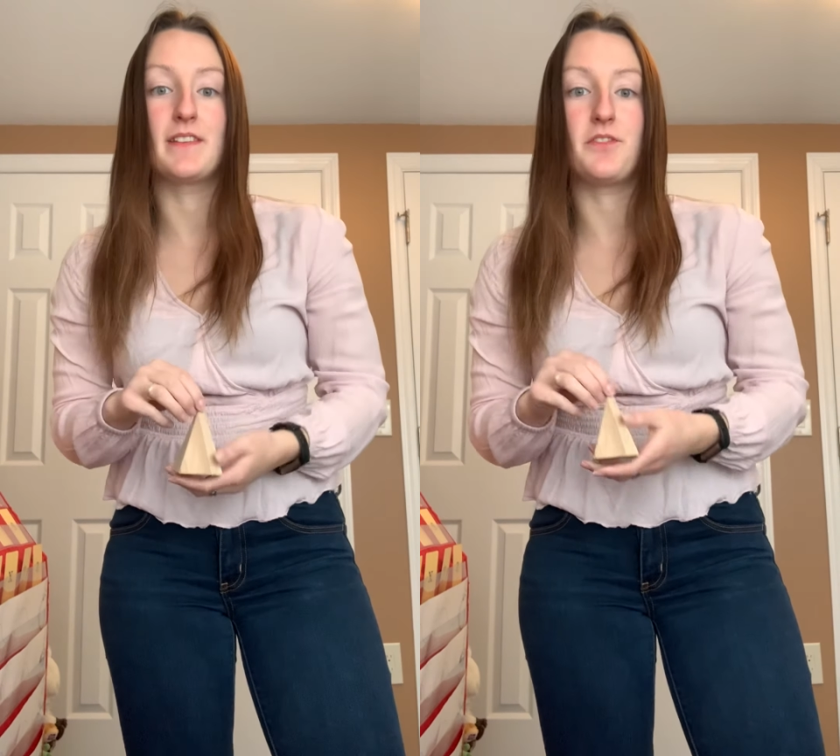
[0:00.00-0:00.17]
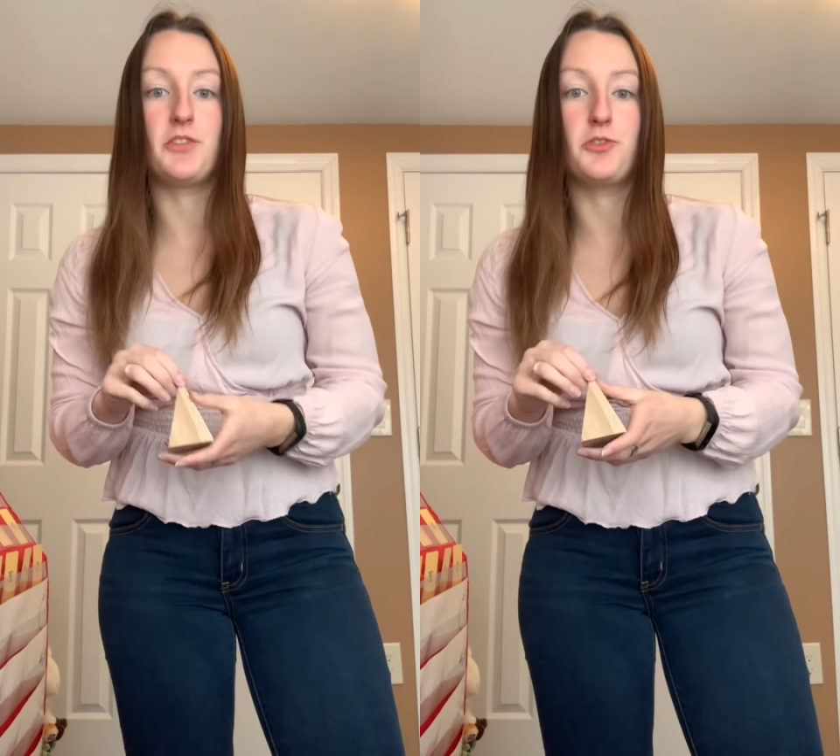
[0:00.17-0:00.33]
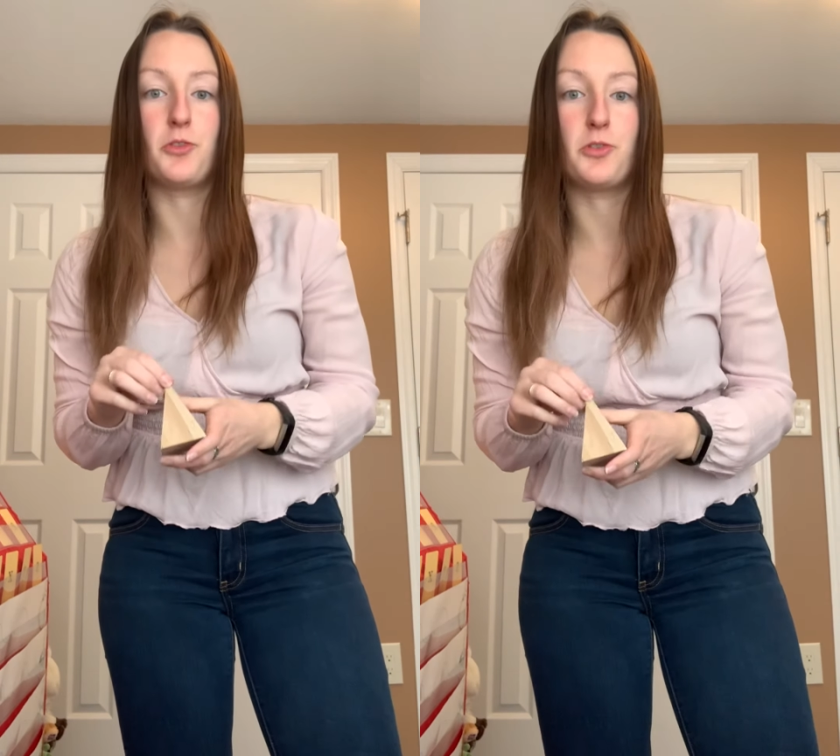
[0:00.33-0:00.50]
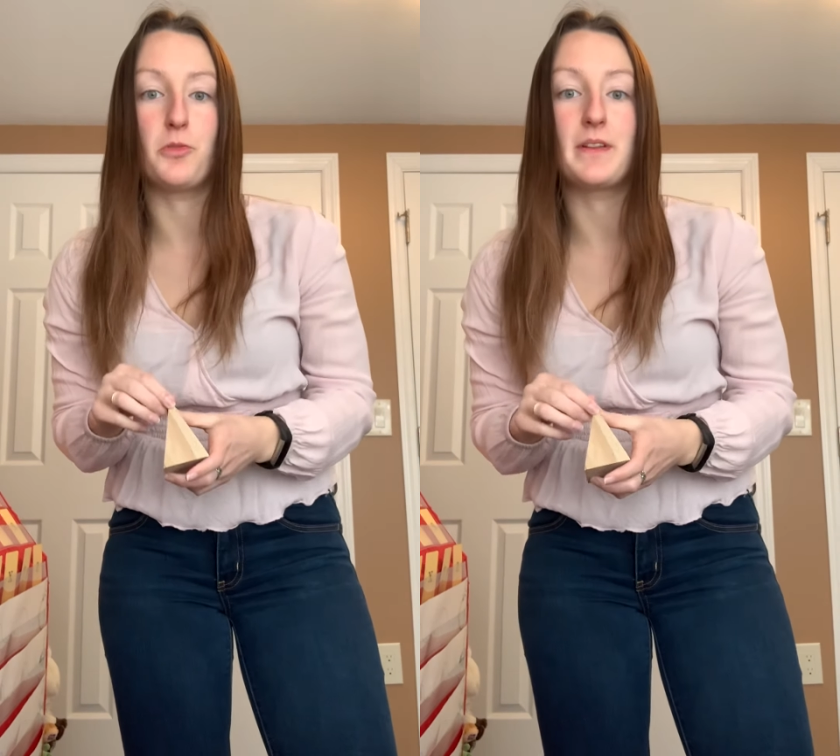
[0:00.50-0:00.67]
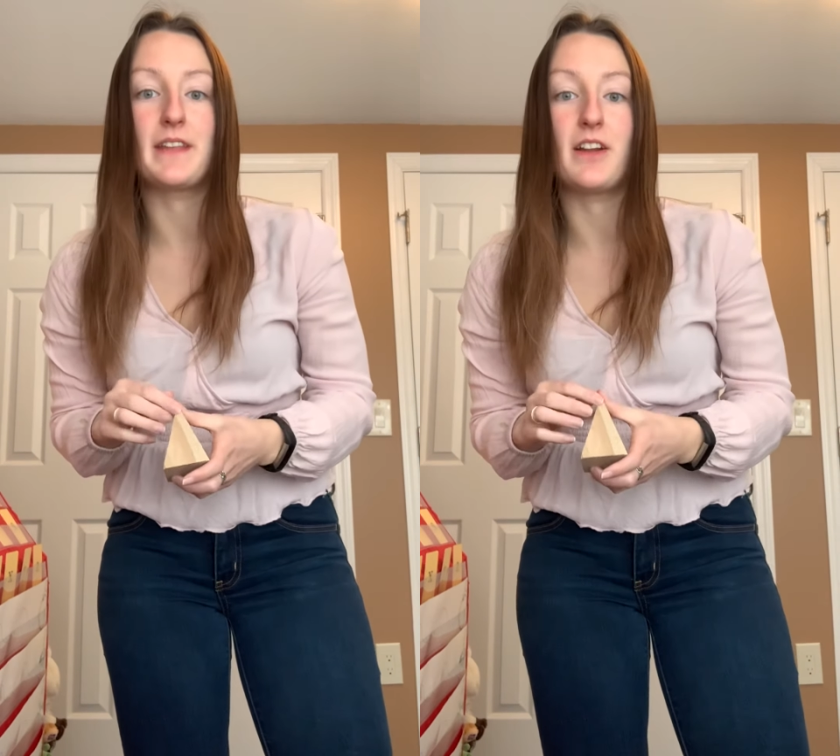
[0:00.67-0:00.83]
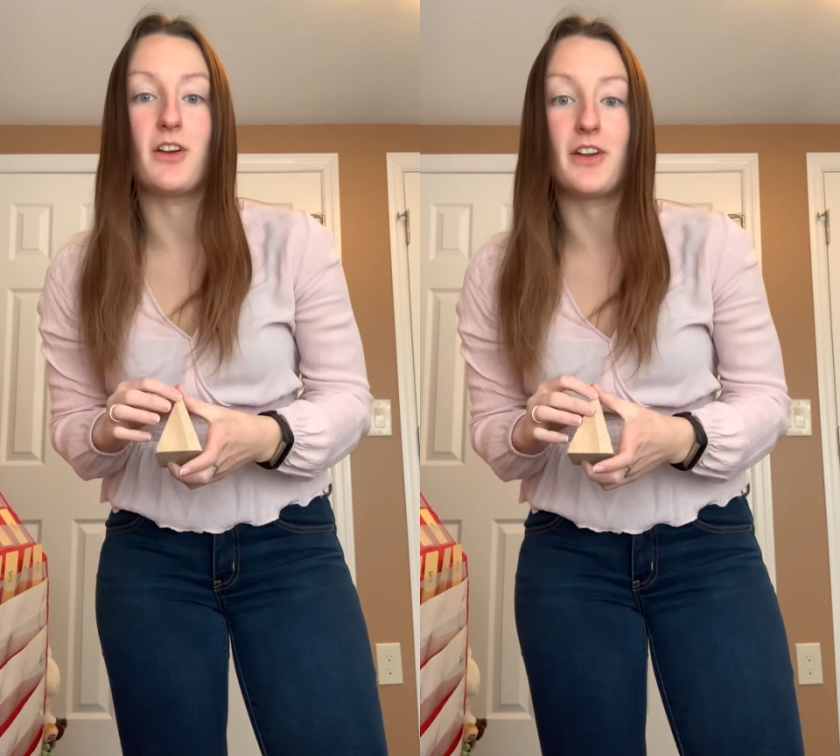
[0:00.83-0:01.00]
If you don't know what
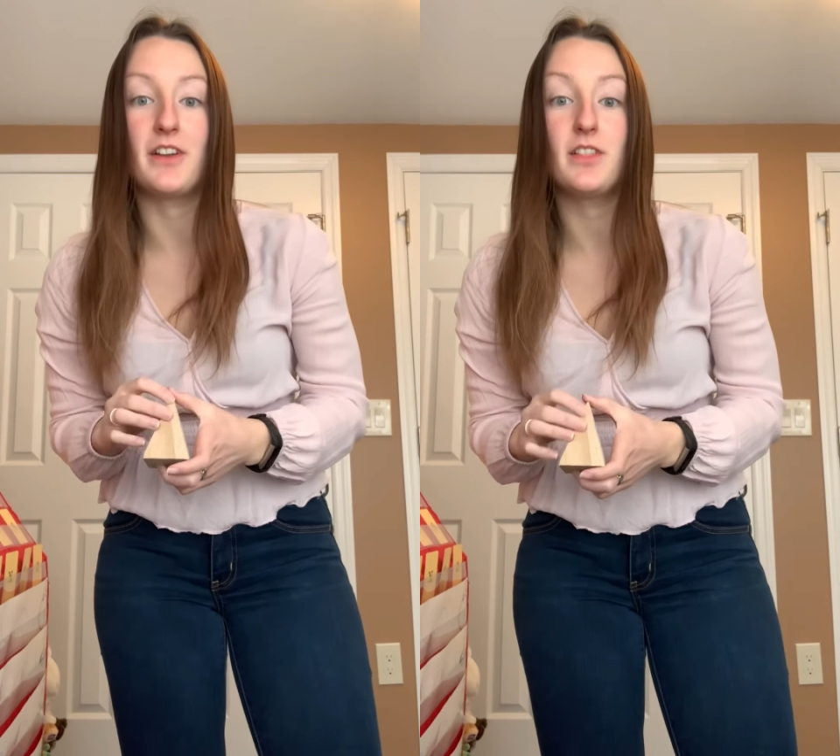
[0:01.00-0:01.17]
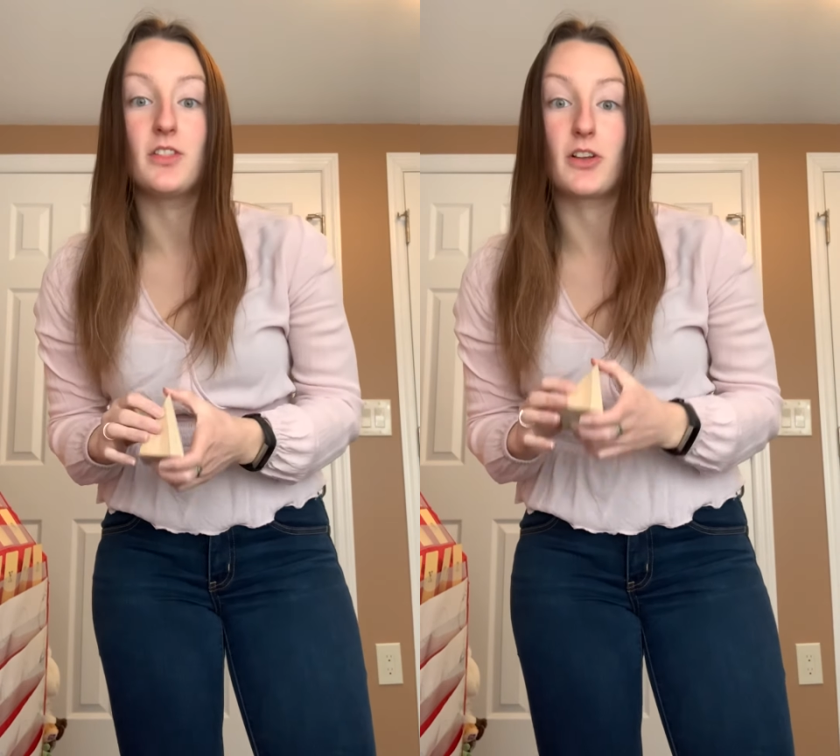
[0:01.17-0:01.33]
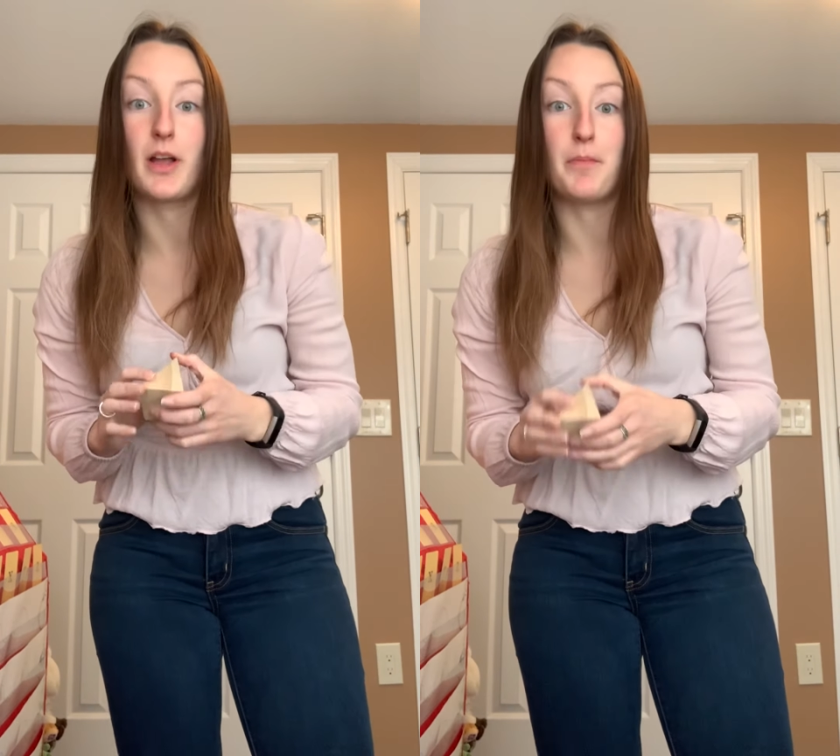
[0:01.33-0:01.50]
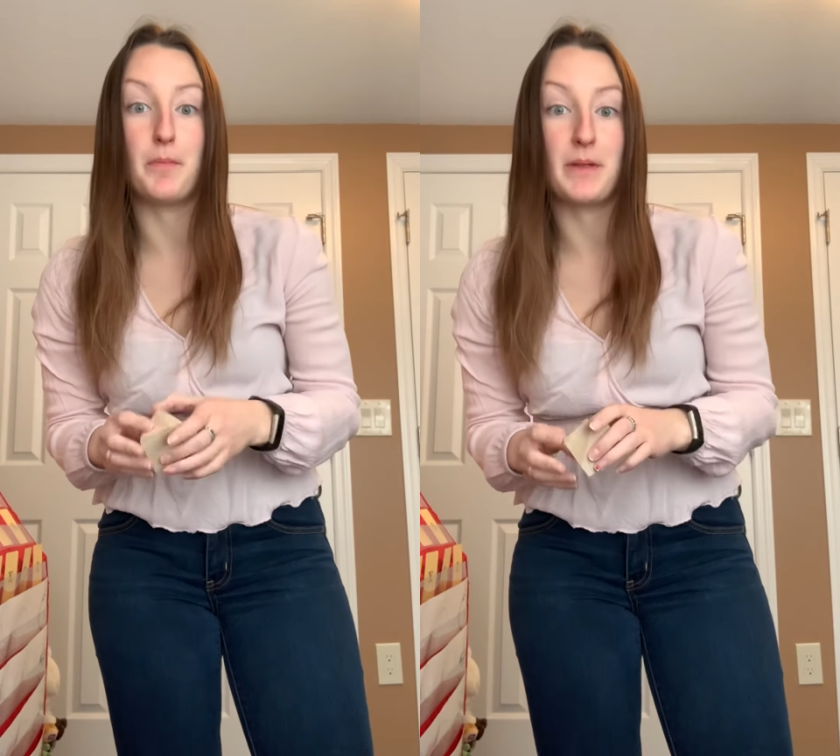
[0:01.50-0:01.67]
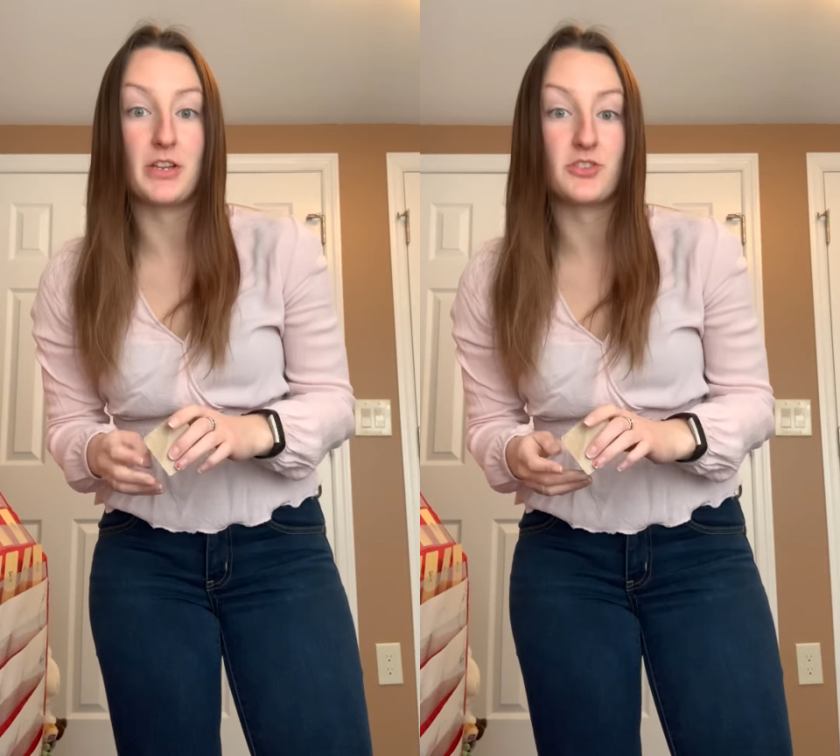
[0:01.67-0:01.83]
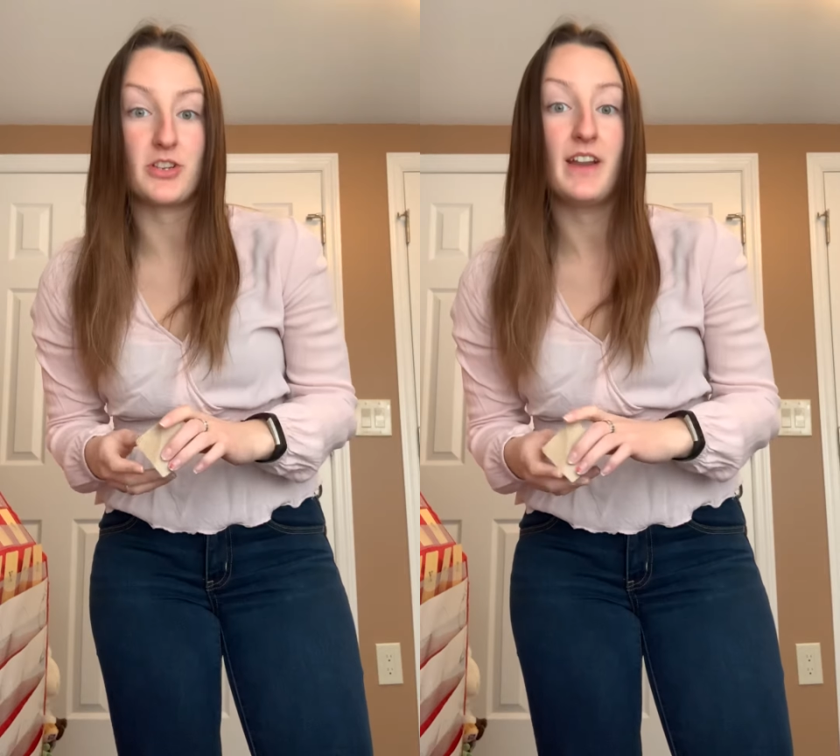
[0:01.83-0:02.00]
they are, look up a
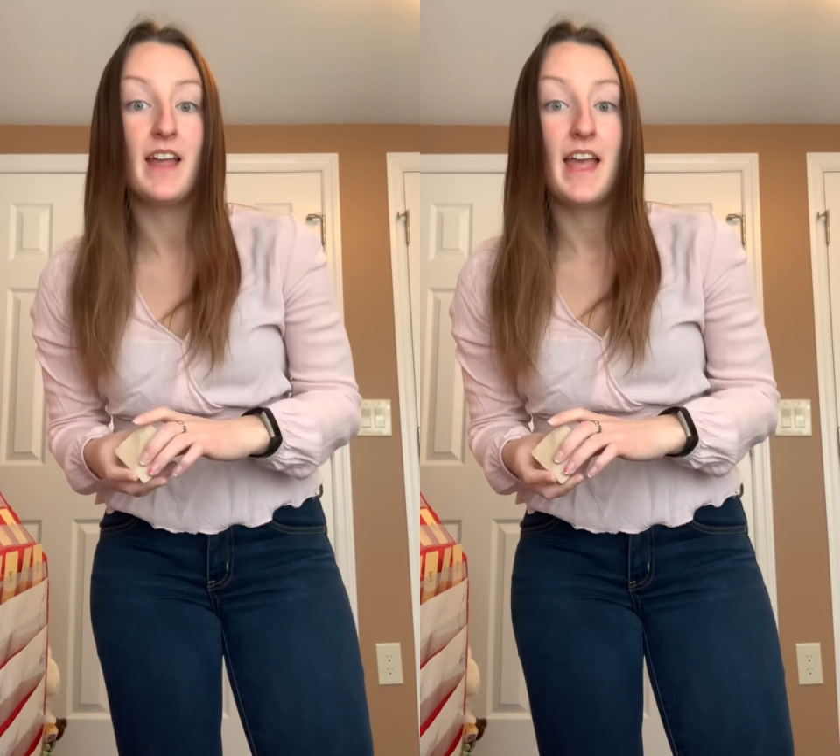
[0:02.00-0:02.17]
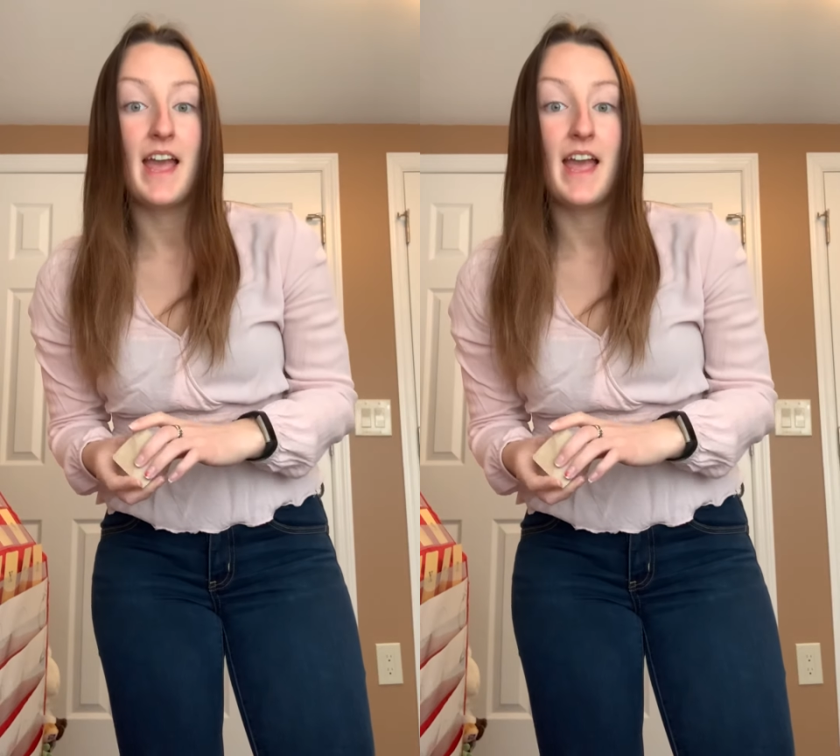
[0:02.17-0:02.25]
picture.